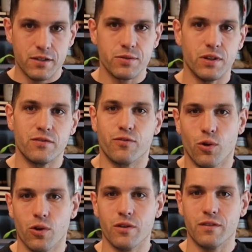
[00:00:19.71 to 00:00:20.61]
to it
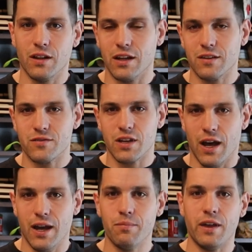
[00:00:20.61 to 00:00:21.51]
for the length of
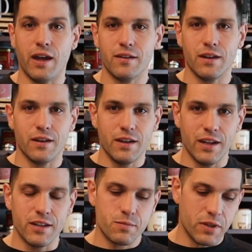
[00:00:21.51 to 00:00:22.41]
time that it
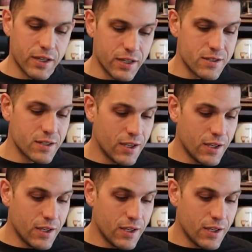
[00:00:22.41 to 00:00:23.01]
needs because,